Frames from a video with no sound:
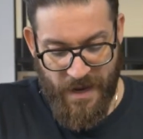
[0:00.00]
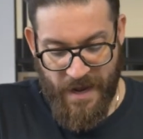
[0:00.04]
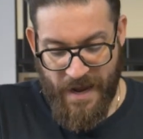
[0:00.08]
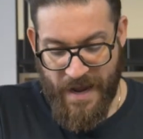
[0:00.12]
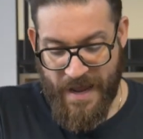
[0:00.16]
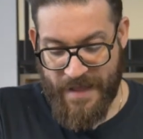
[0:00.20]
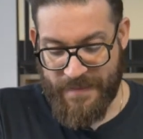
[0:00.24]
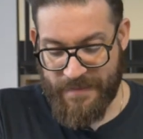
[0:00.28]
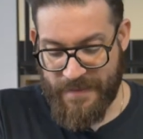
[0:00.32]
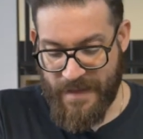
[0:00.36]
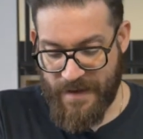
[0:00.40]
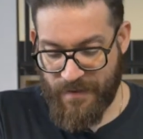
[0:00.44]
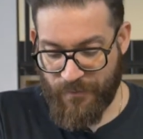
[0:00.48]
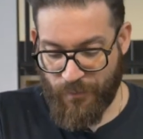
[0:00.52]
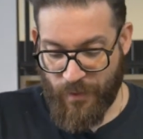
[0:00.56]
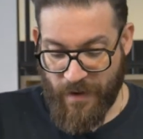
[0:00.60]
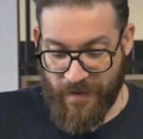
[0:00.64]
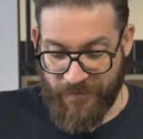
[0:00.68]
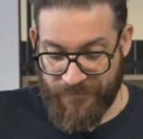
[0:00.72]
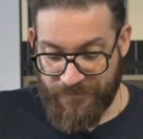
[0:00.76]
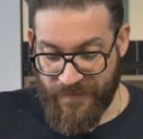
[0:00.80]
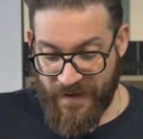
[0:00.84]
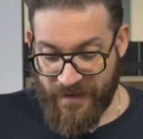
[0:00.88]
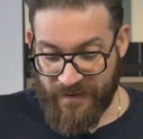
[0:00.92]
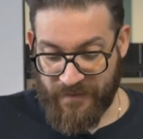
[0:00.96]
And then
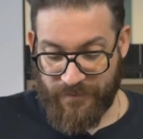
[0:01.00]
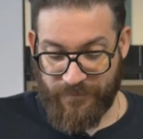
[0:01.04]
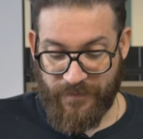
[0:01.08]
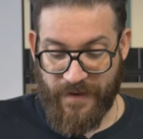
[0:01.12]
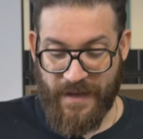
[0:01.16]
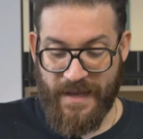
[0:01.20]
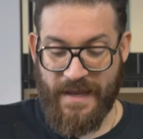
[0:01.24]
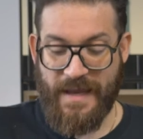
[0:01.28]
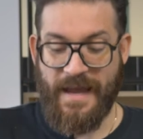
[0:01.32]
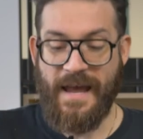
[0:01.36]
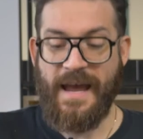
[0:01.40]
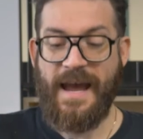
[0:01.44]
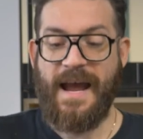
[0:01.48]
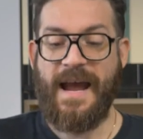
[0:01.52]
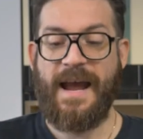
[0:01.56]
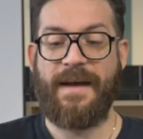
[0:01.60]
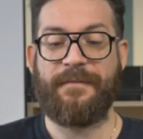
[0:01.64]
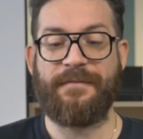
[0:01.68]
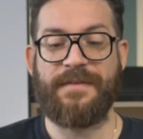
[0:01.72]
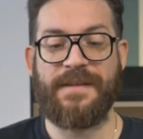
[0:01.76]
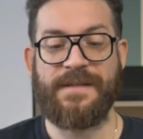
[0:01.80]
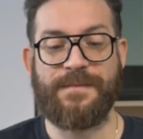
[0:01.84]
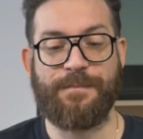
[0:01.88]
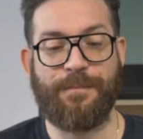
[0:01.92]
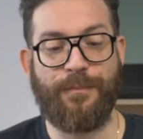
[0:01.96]
we effectively
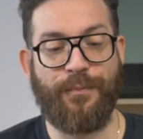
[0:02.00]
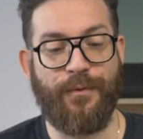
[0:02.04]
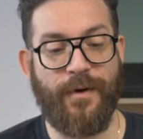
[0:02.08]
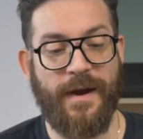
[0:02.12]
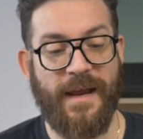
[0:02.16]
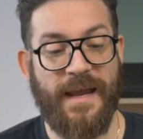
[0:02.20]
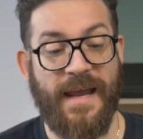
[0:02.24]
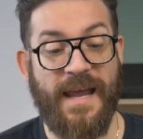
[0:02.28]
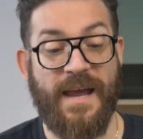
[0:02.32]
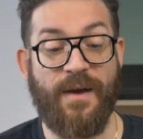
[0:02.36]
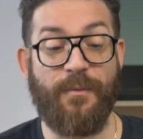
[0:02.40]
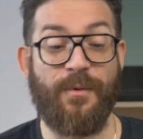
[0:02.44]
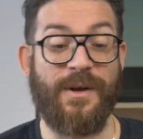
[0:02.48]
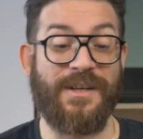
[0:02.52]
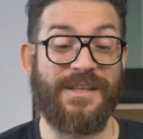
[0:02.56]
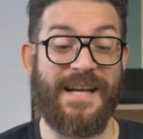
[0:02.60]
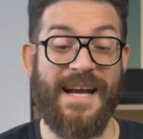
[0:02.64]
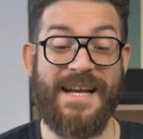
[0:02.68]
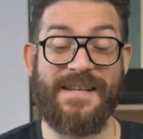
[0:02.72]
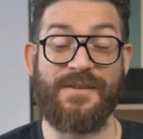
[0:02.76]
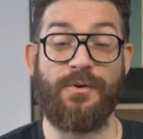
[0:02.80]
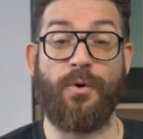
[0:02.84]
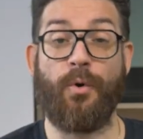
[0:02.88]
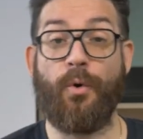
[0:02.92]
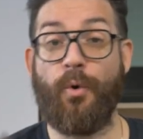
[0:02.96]
have this brick here which
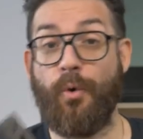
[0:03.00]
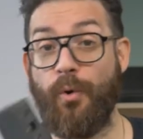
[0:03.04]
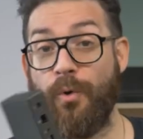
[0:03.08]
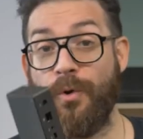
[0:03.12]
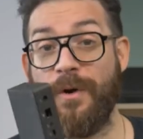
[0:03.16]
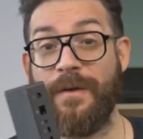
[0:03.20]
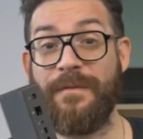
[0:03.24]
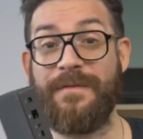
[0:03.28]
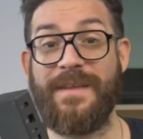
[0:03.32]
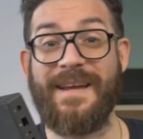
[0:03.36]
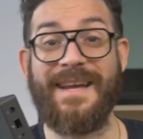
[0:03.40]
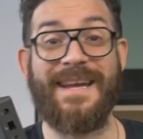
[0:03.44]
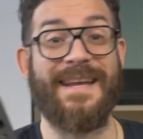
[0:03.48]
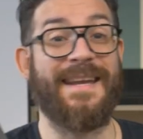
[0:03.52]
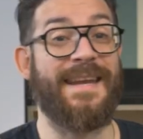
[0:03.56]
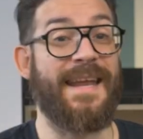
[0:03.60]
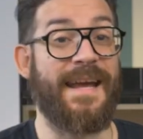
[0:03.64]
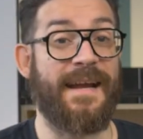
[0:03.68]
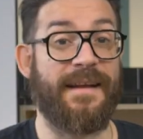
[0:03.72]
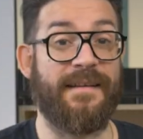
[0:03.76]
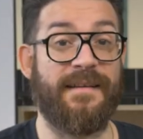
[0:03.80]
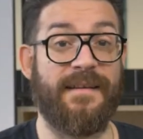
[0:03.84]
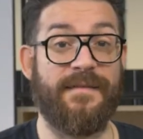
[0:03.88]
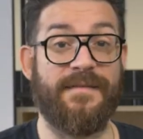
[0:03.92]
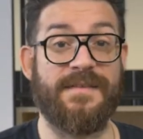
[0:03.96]
has all of the
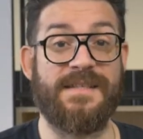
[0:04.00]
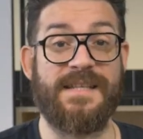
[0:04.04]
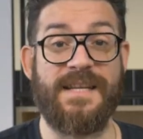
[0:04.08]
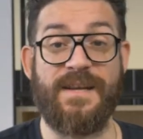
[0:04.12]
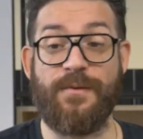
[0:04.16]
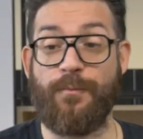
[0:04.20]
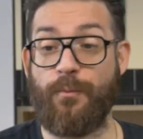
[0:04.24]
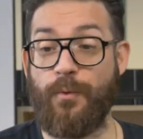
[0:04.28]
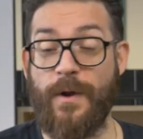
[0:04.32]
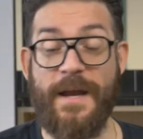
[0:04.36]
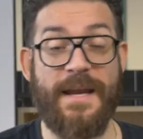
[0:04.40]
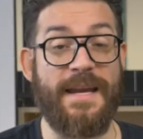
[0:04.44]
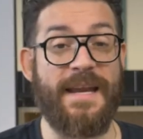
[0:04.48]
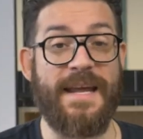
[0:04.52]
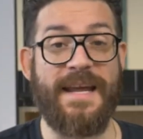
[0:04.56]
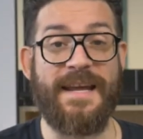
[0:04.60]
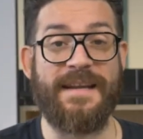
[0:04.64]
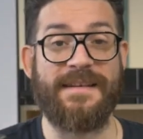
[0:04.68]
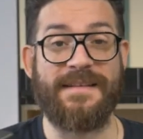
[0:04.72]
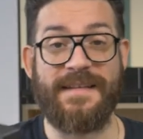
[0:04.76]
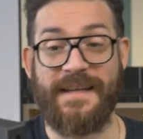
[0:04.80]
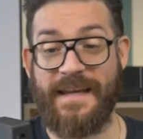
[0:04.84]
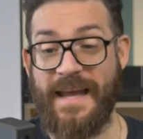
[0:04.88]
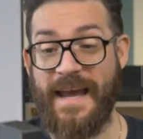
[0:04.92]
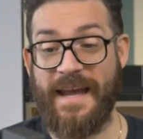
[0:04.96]
connectivity we
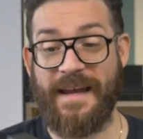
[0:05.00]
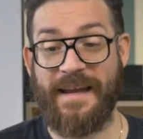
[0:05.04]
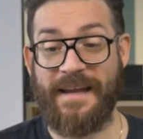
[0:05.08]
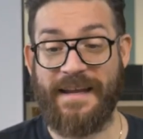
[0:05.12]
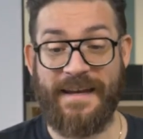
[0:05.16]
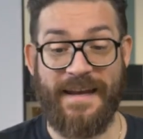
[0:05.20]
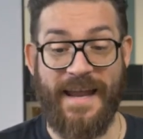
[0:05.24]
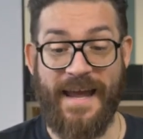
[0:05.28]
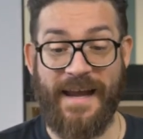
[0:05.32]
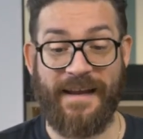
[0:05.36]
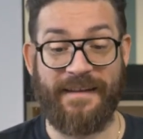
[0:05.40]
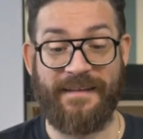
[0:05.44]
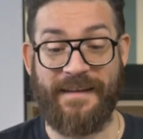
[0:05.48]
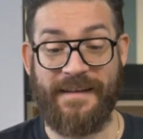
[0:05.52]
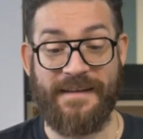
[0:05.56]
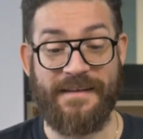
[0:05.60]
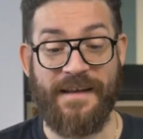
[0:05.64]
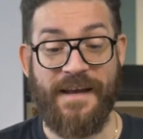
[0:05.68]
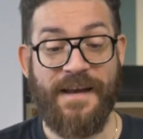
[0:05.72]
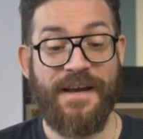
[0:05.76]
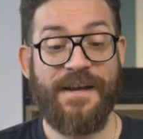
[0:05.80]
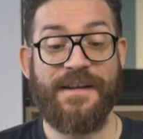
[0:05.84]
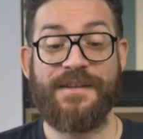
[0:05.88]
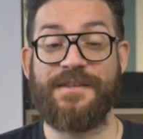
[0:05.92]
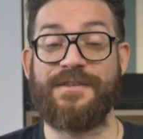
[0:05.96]
need to get connected